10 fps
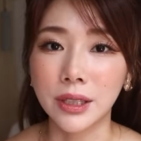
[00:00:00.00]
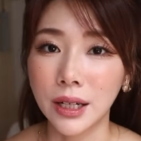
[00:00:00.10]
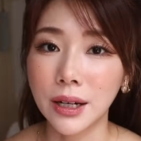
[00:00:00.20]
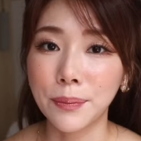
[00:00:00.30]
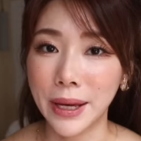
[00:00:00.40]

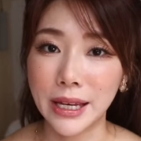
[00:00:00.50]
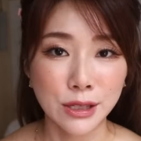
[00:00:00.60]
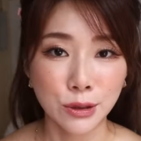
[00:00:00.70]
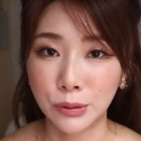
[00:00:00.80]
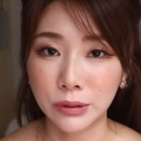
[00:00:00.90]
The
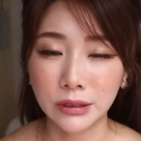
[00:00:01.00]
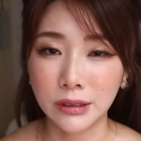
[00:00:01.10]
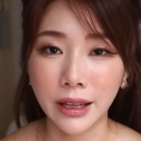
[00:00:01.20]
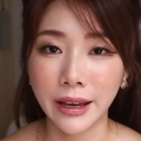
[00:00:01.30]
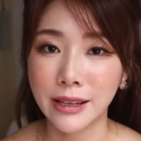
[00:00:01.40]
best
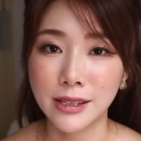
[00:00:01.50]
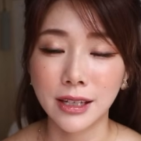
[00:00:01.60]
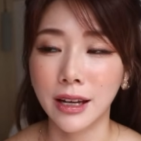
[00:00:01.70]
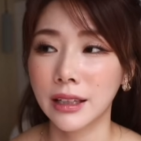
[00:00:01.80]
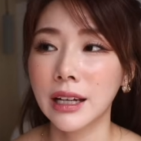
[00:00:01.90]
toner, like hands
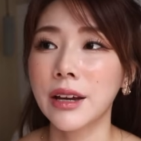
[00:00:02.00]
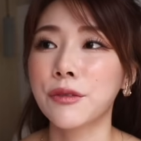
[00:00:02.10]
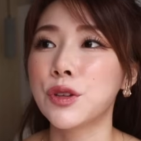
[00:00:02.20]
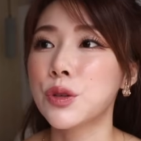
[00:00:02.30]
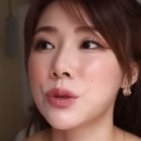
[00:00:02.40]
down. I think
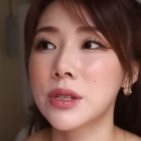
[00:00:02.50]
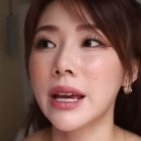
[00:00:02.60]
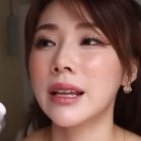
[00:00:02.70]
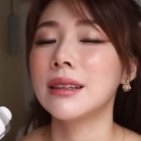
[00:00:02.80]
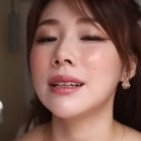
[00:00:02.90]
I've used
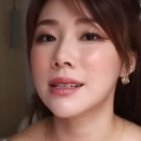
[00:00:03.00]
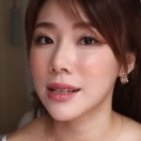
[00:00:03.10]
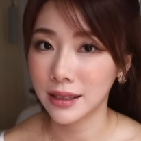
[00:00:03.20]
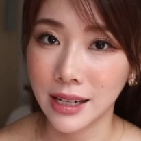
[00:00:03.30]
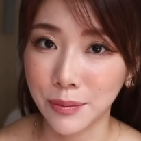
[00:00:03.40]
at least
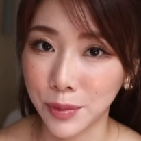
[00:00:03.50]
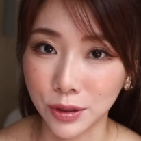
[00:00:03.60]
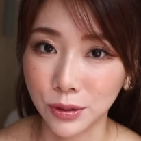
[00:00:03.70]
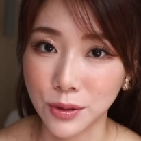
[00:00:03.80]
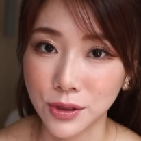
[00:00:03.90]
like 10
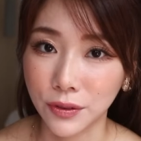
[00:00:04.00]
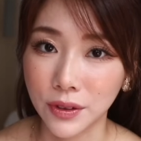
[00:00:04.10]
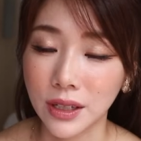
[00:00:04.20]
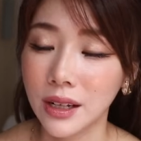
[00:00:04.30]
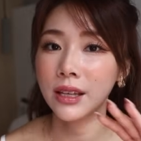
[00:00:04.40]
bottles of it.